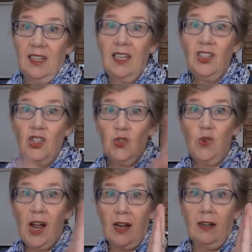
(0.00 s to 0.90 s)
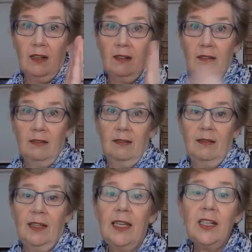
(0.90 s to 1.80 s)
It shrunk.
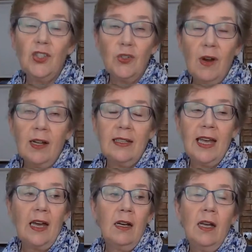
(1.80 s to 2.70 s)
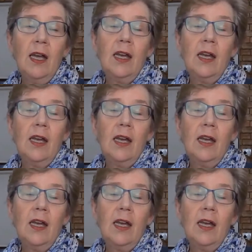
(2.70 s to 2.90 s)
It has shrunk now.